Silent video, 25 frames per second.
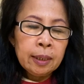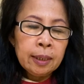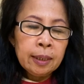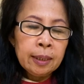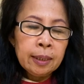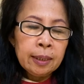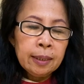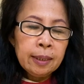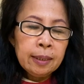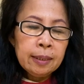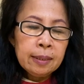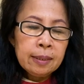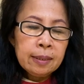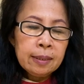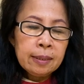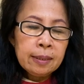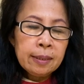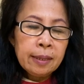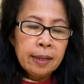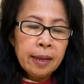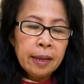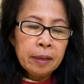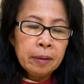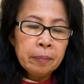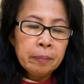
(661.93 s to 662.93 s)
This is
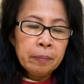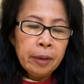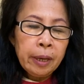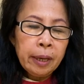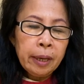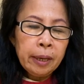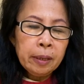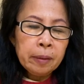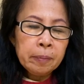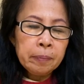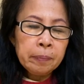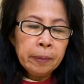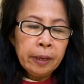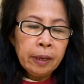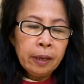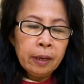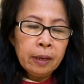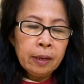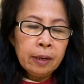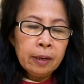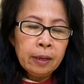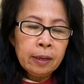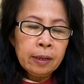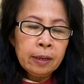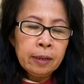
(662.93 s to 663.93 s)
like baked
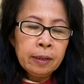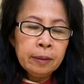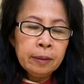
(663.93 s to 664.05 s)
pear.